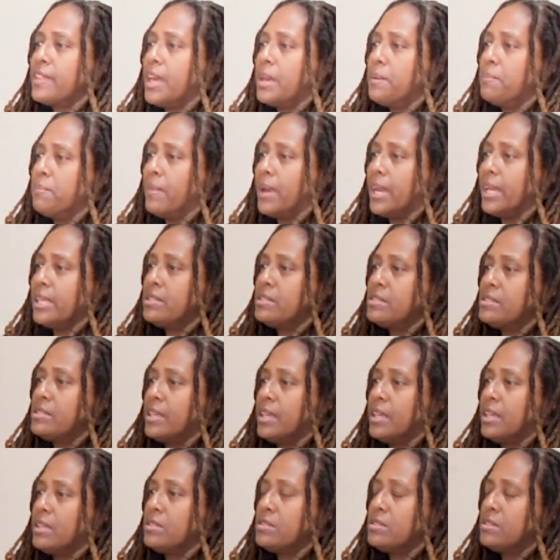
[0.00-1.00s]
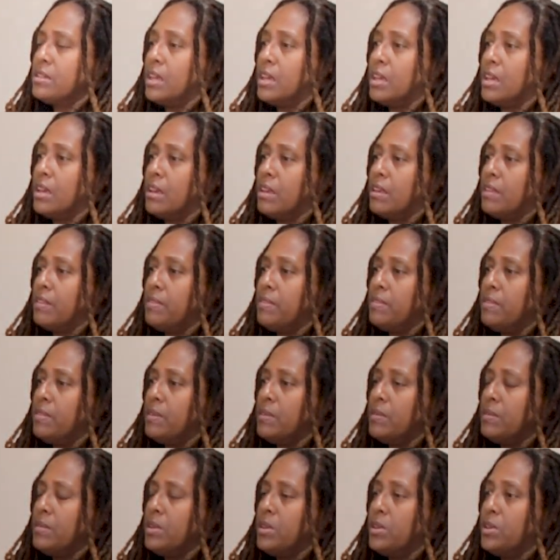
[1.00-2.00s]
that mindset.
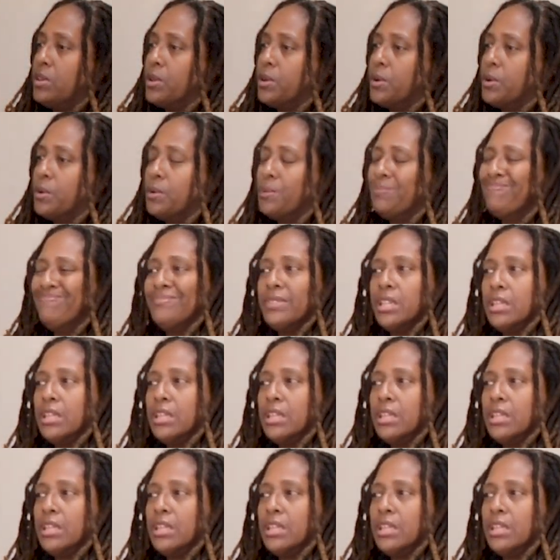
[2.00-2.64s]
You know,